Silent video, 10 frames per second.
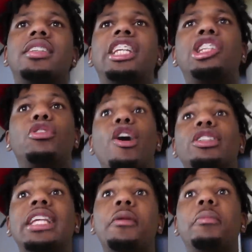did you go
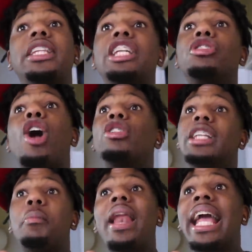see did you go see
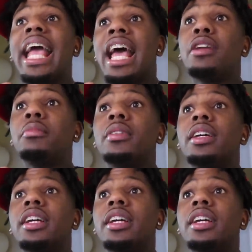oh, Black Adam?